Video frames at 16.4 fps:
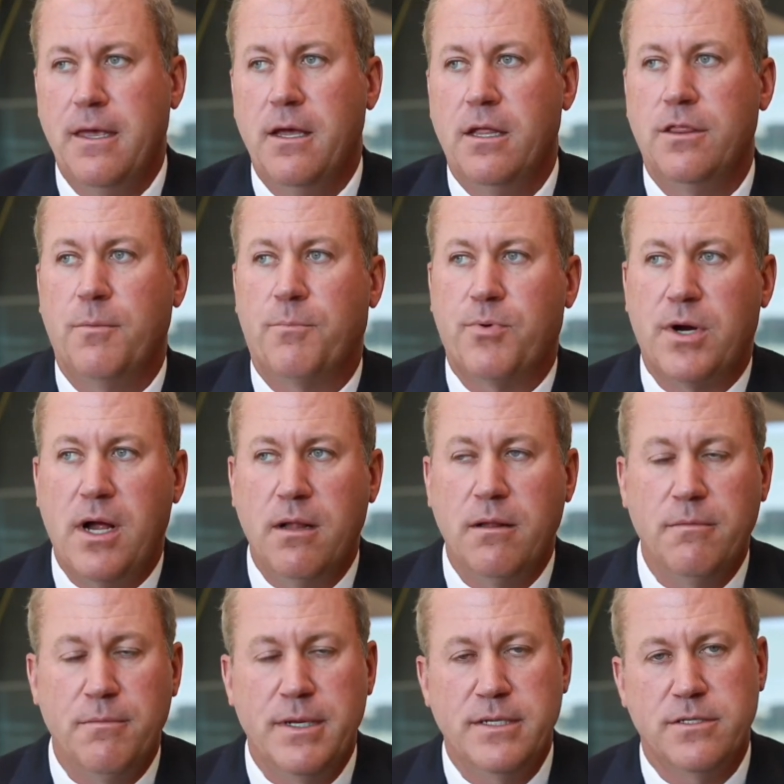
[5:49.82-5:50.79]
The
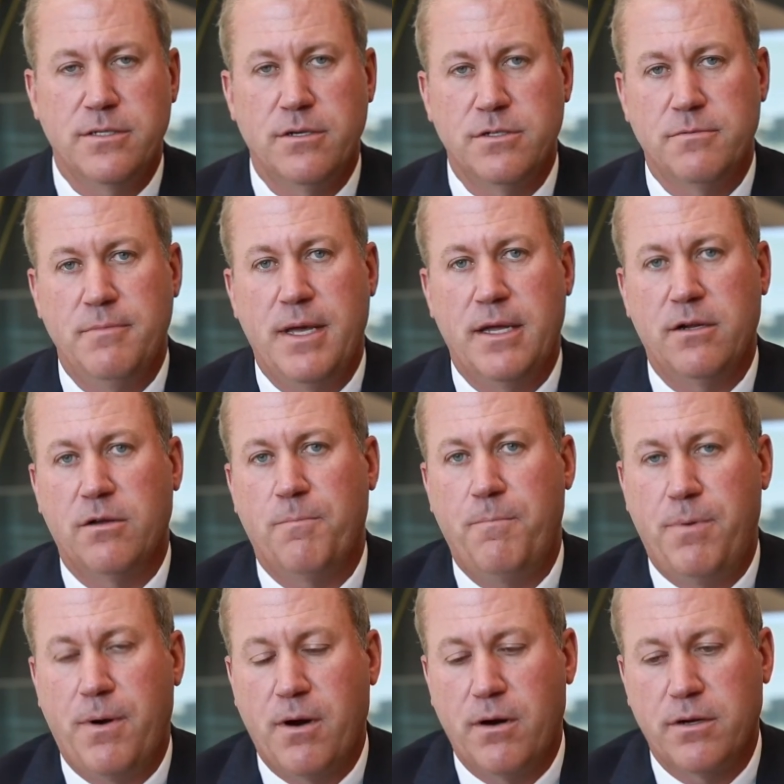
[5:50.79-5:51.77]
problem is those metal
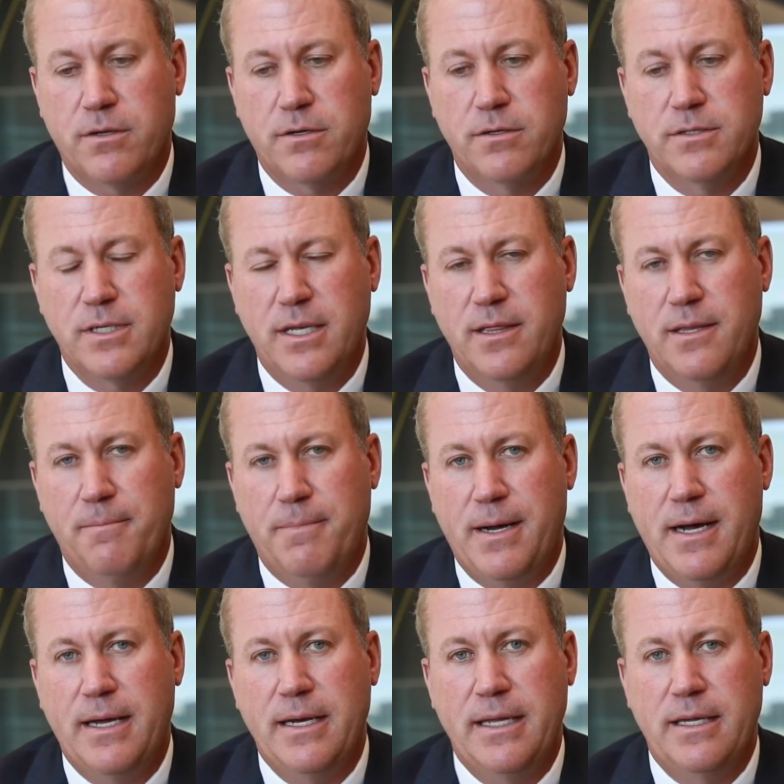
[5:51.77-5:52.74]
particles in the
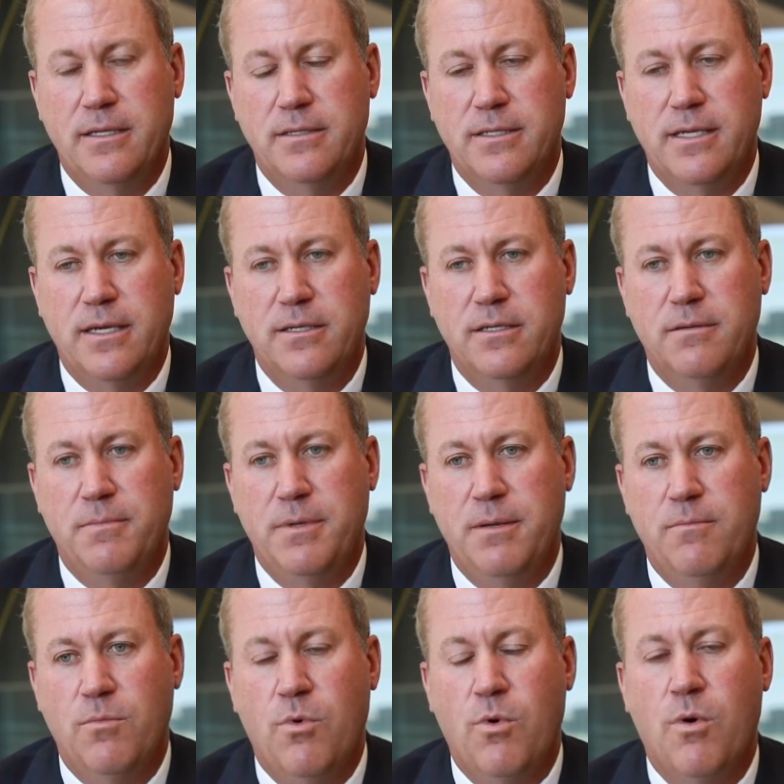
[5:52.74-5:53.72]
body tend to
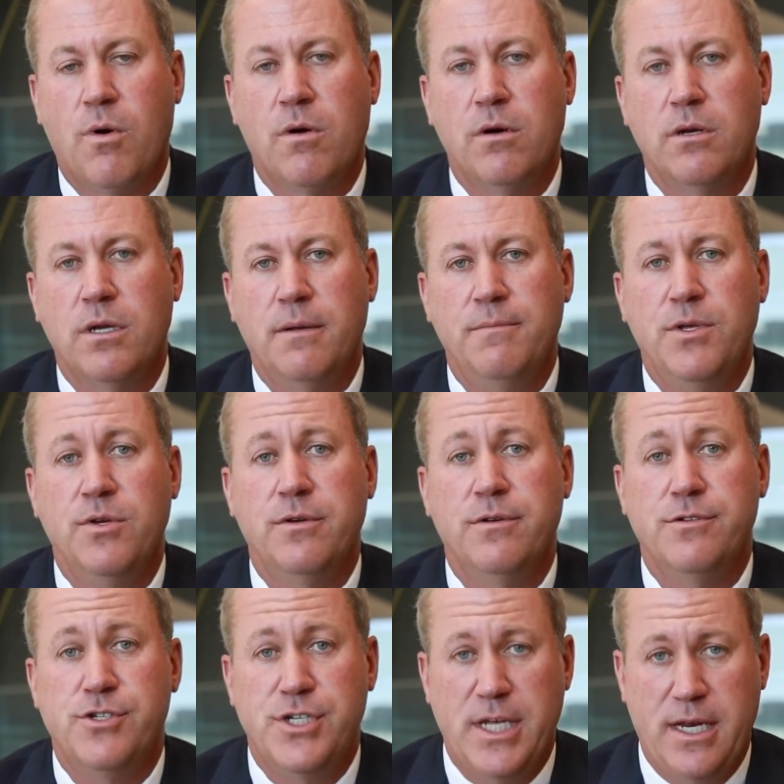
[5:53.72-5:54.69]
be more
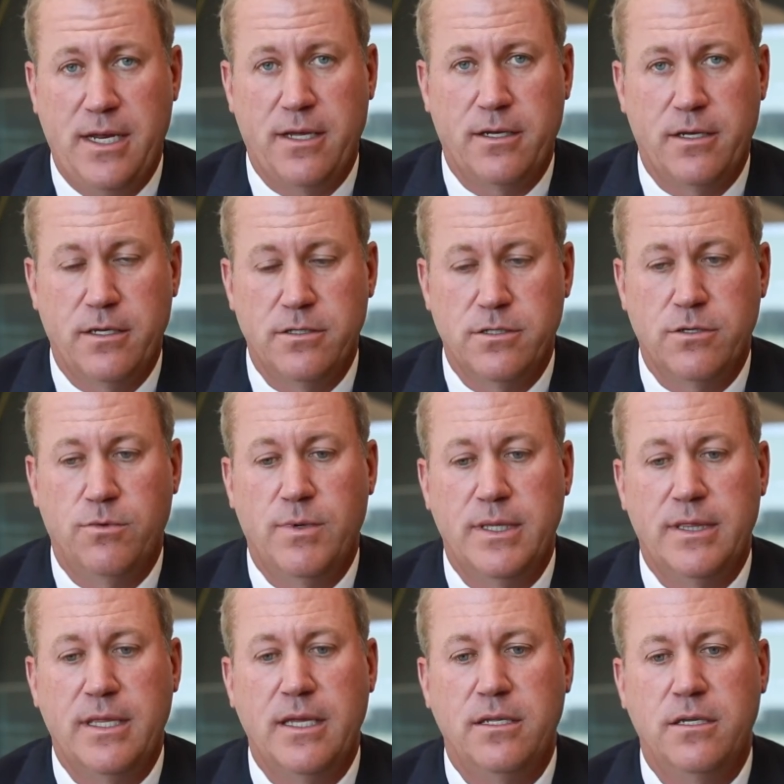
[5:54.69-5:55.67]
immunogenic. So
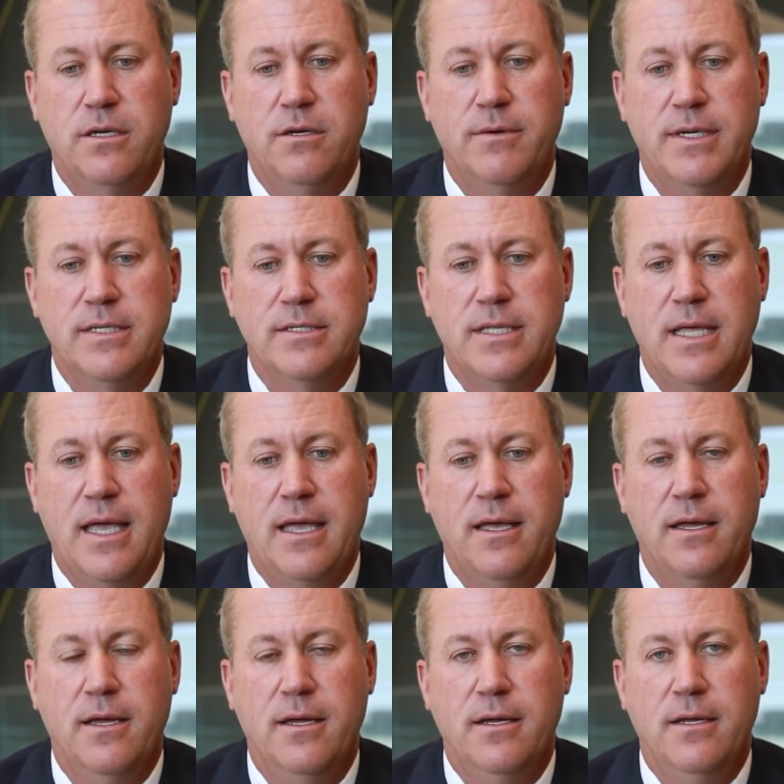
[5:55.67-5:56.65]
what they do is
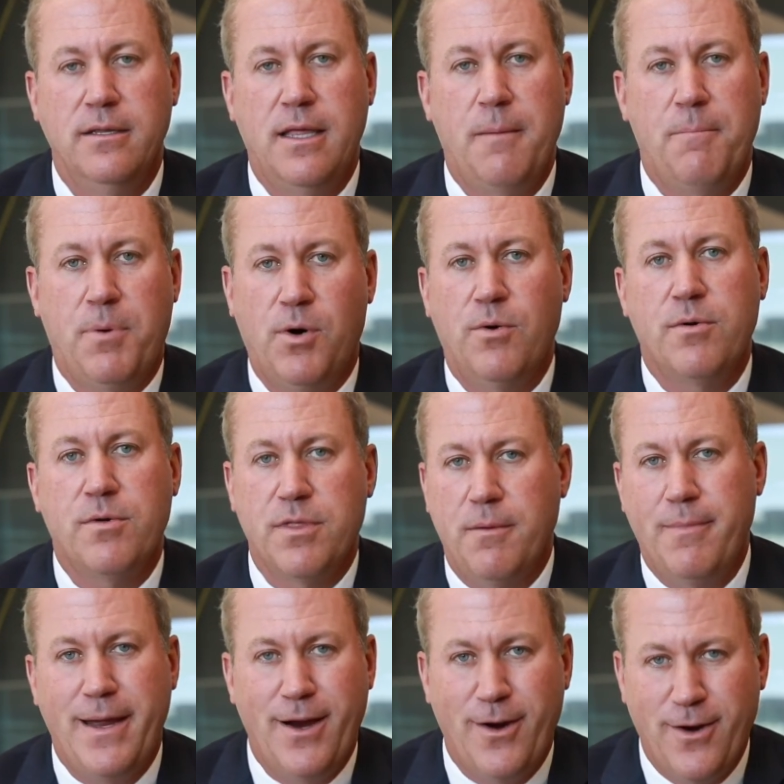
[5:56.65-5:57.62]
they poke
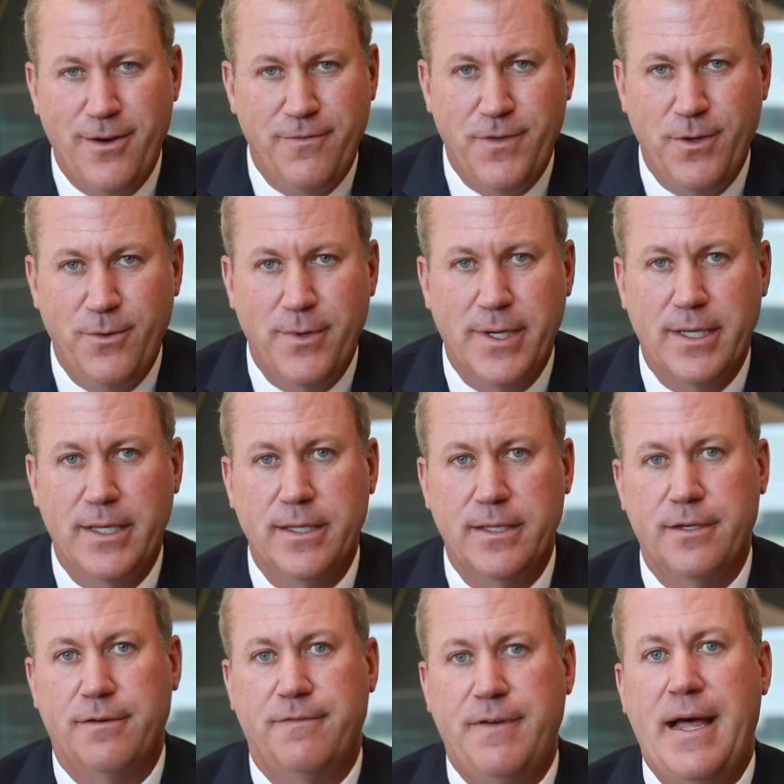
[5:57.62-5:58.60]
the bear, if you will, a
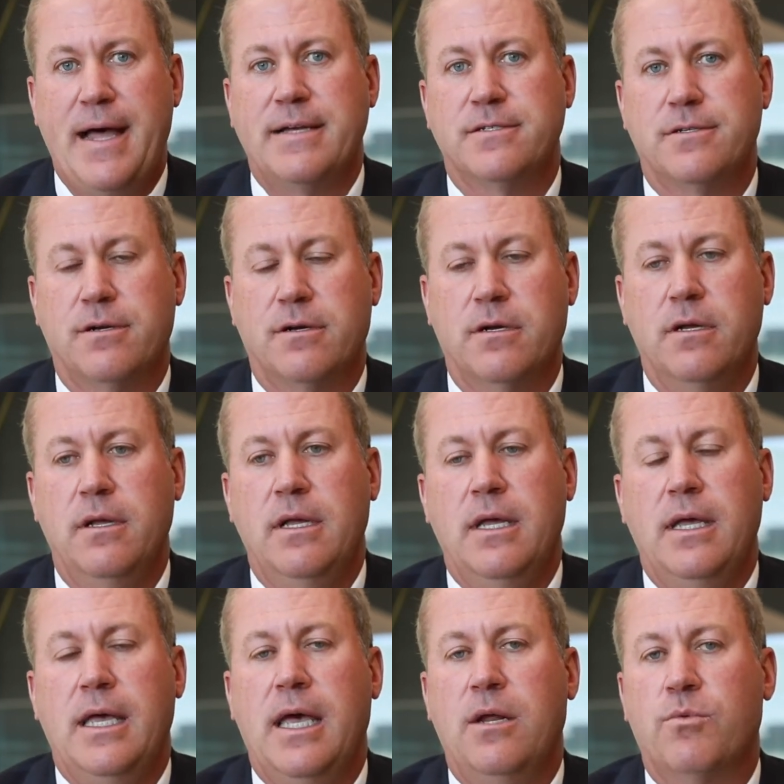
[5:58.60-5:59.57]
little faster.
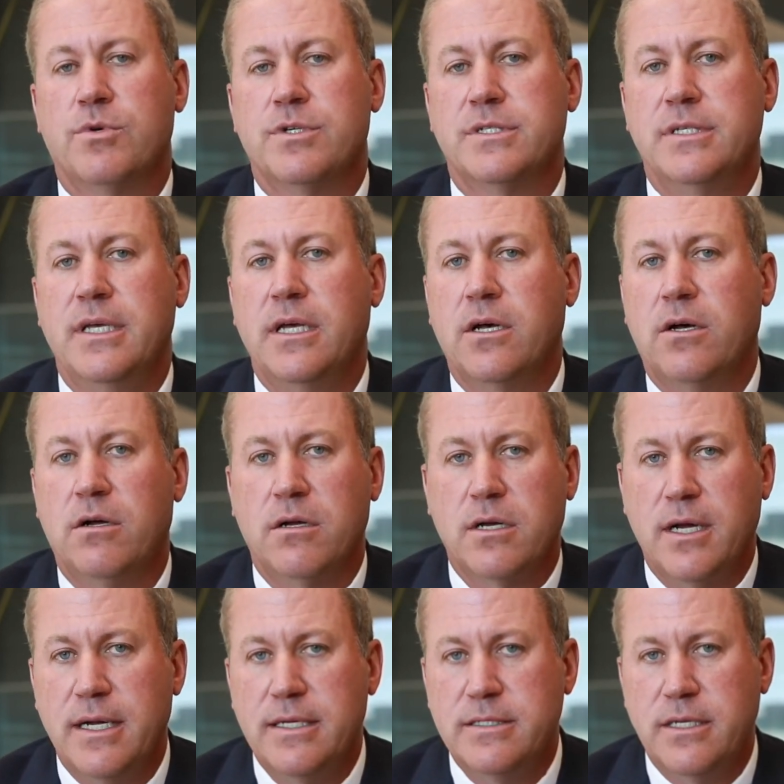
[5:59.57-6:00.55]
And we're seeing all
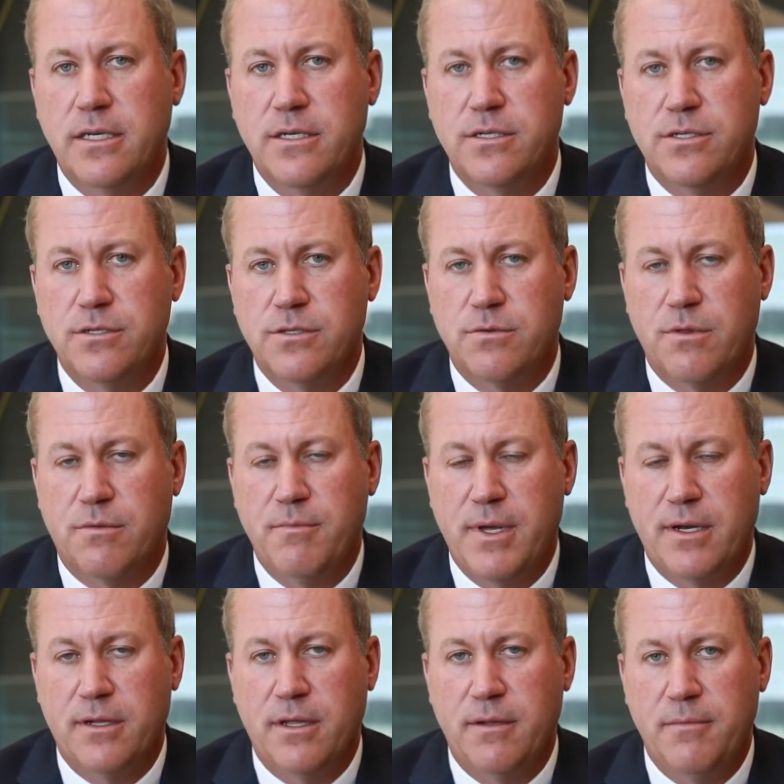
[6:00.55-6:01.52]
kinds of issues with
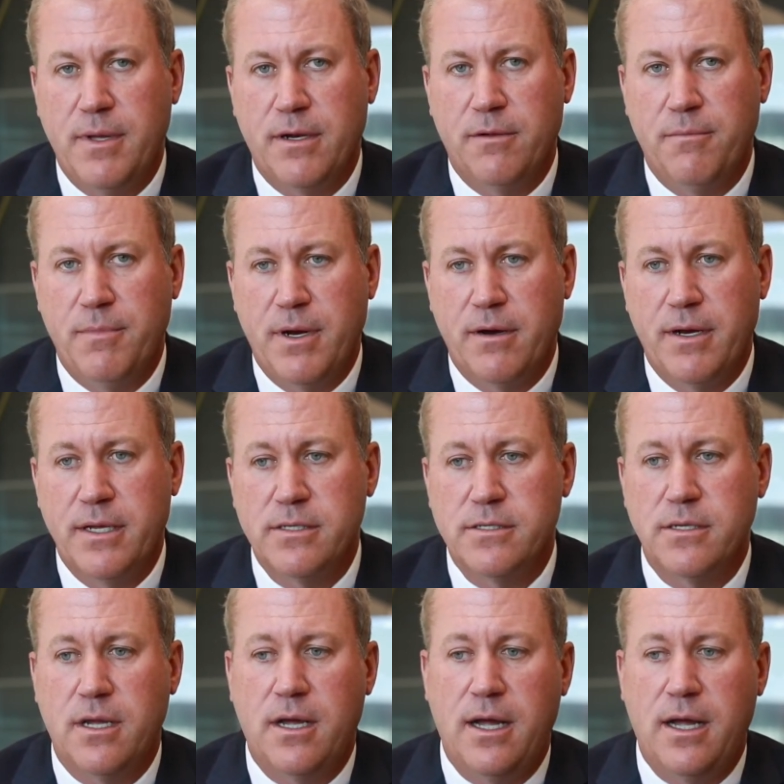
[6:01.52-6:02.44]
metal on metal bearings.